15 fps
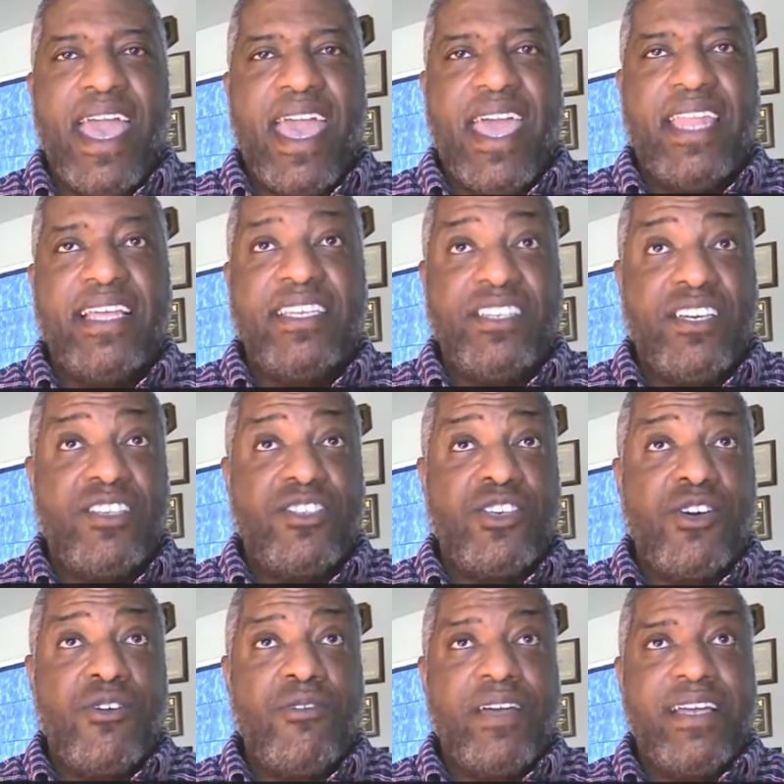And it just
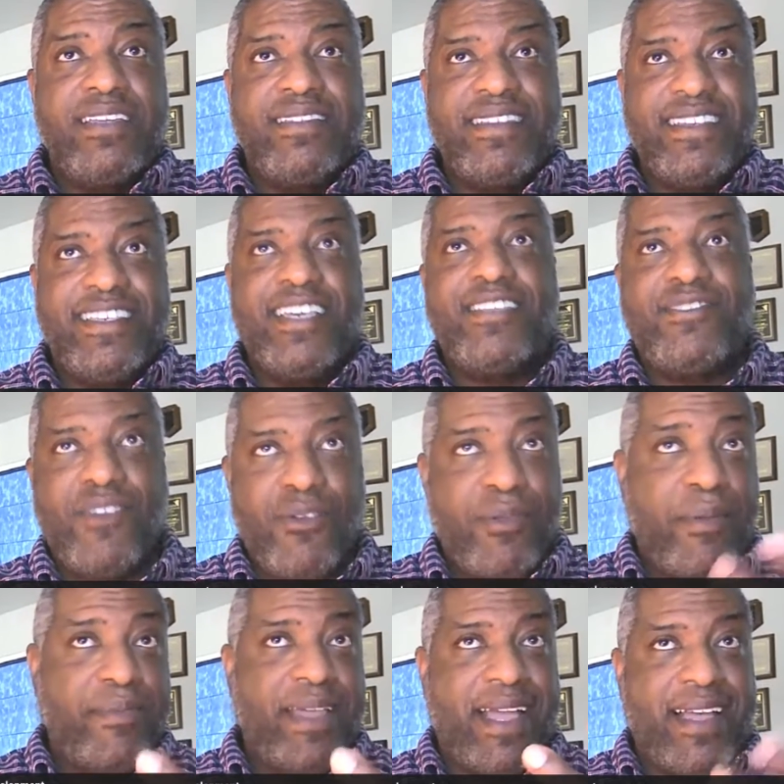so
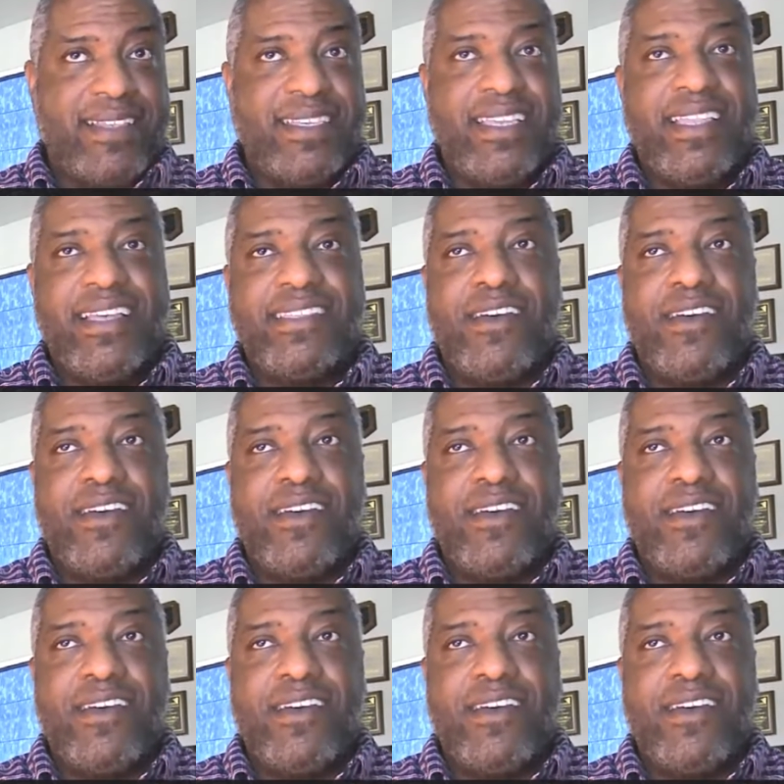like I said,